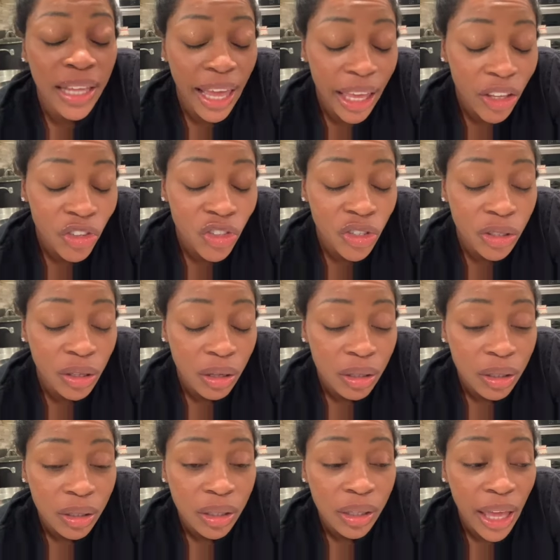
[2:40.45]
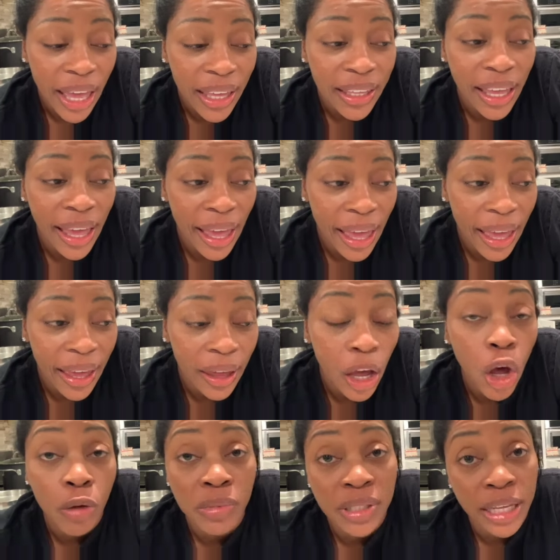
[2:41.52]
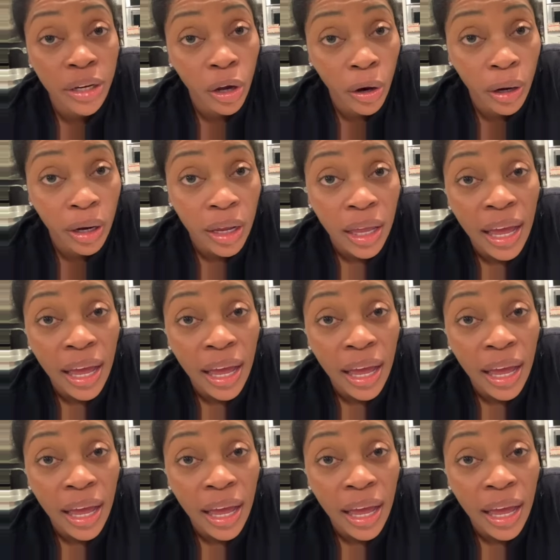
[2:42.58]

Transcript: H, AKA Homestead Heart.